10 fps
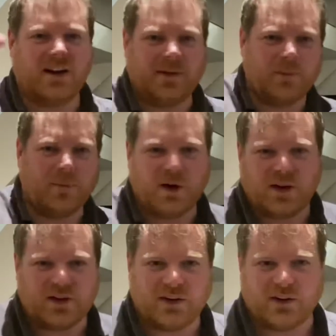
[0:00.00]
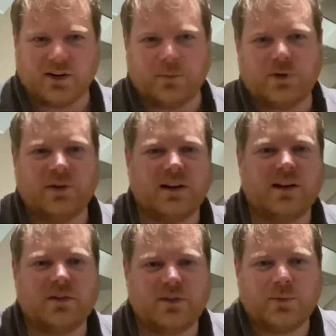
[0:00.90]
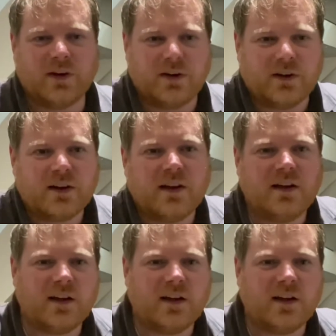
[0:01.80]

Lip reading: I'm the martyr and I'm doing loads of work.